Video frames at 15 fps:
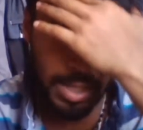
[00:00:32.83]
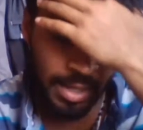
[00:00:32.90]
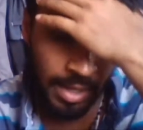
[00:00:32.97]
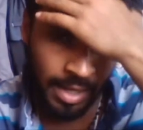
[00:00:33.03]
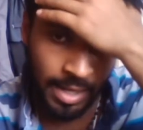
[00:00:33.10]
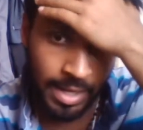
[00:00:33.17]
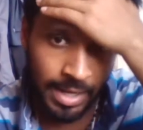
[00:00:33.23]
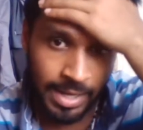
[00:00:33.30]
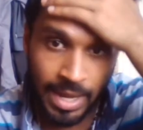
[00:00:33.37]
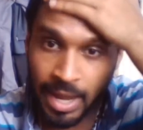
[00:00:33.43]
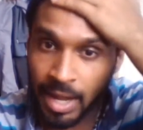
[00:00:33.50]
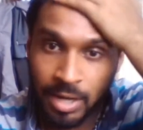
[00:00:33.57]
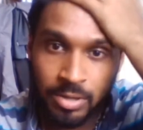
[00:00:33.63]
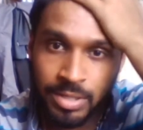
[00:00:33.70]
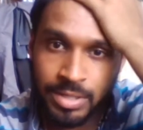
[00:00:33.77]

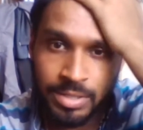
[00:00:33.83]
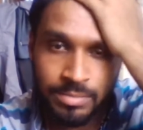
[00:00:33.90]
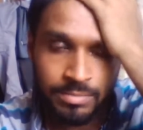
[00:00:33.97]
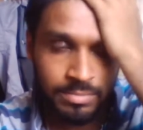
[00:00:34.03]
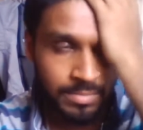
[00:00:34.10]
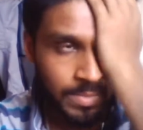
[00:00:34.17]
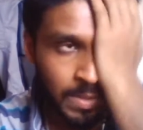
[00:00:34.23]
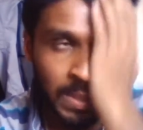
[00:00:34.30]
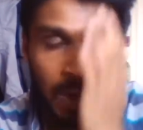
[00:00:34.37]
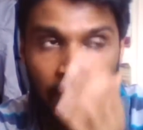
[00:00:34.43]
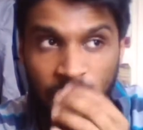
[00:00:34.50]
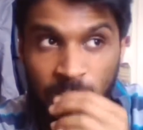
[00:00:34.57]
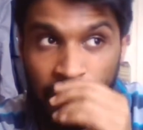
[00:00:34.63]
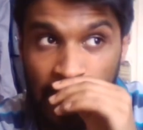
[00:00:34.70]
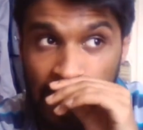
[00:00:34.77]
yeah, I couldn't, you
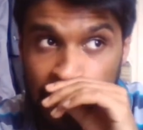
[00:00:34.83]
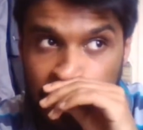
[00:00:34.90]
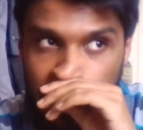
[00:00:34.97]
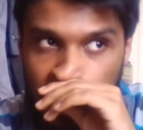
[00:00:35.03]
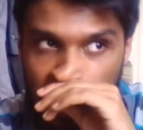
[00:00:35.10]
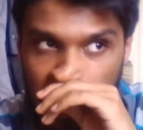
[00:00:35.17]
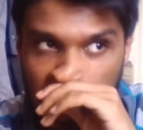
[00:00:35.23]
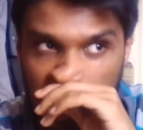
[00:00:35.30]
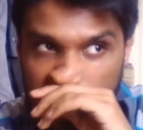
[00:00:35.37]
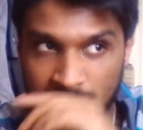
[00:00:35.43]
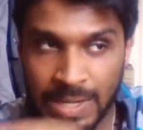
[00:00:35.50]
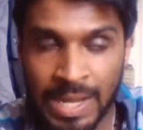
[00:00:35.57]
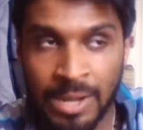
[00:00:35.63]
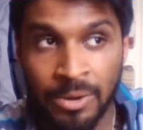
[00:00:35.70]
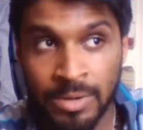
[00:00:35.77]
know, react to it
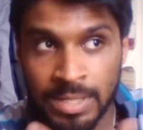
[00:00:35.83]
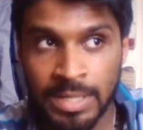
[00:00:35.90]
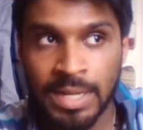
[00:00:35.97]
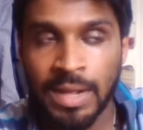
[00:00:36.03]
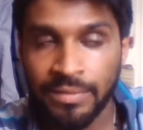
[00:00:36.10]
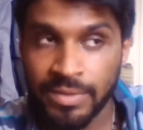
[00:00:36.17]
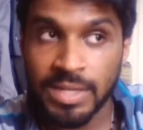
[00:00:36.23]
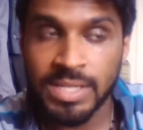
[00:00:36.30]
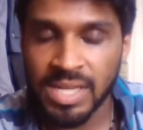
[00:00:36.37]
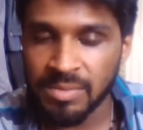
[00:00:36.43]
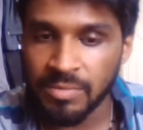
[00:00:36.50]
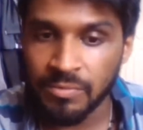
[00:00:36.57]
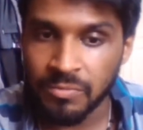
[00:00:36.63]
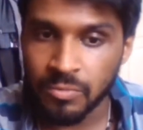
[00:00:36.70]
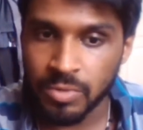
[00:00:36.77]
yesterday, or didn't have the
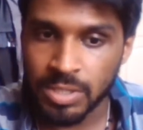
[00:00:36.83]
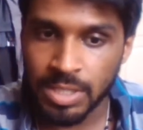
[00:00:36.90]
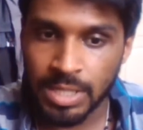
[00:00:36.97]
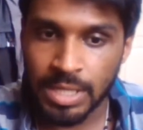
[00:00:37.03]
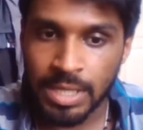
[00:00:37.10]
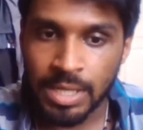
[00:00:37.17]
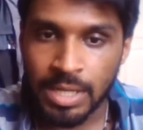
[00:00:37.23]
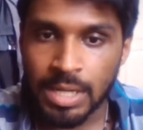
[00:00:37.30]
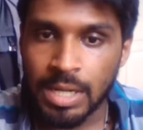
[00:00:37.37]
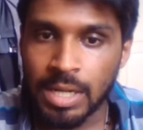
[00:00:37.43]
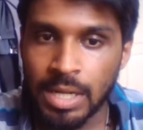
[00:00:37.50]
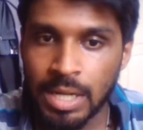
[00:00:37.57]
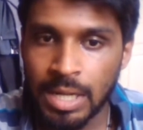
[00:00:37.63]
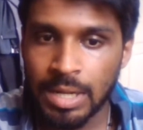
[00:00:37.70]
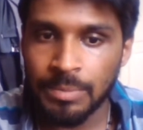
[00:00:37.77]
time, unfortunately.
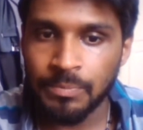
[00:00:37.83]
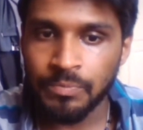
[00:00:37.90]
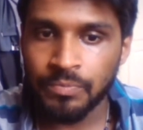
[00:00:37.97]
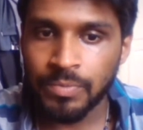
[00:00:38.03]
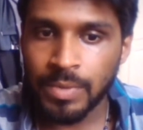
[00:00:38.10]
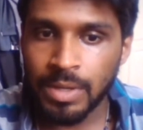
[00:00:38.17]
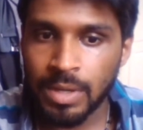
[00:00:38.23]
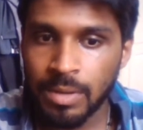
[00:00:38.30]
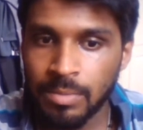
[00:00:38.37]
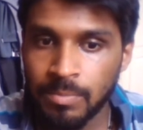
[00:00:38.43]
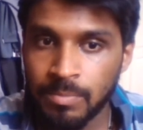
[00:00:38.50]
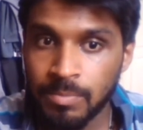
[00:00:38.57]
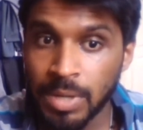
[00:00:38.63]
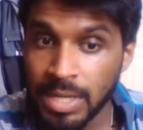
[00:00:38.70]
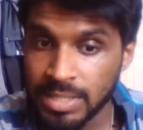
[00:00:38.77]

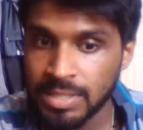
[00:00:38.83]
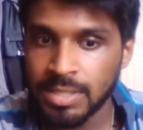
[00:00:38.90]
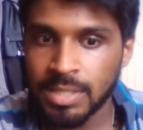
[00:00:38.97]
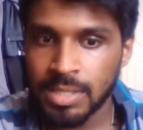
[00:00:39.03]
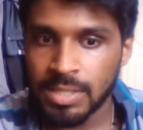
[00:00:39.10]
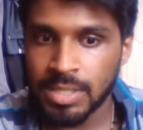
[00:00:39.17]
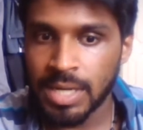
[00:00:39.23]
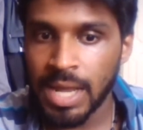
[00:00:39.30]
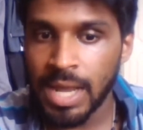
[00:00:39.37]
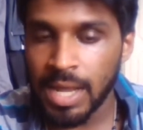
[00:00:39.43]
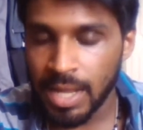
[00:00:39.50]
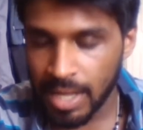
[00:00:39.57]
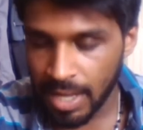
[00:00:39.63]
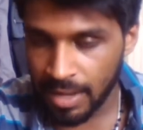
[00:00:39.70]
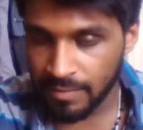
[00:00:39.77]
But today,
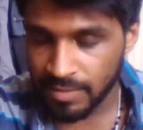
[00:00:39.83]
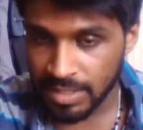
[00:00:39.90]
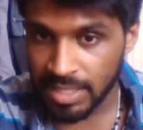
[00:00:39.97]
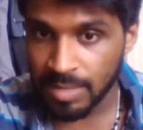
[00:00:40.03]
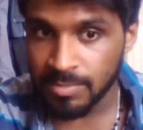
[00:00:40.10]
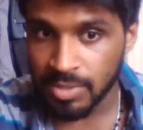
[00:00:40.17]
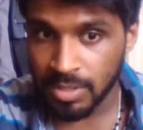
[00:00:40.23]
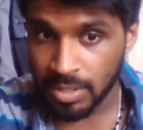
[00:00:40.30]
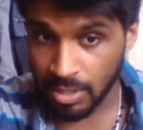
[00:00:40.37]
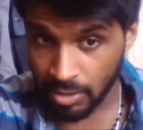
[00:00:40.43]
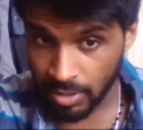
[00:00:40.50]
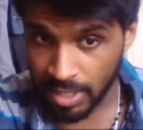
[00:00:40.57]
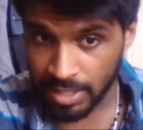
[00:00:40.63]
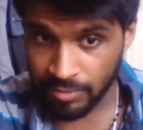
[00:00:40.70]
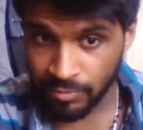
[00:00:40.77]
I have the time, so I'm going to
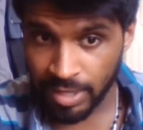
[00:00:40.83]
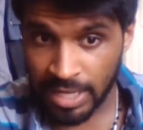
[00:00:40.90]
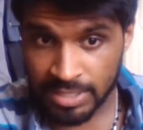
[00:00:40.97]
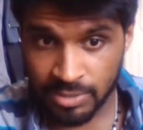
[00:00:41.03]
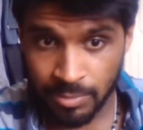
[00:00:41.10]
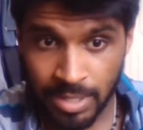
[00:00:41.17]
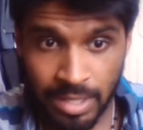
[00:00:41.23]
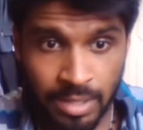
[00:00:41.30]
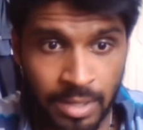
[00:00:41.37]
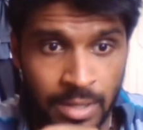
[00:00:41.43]
go ahead and react to it.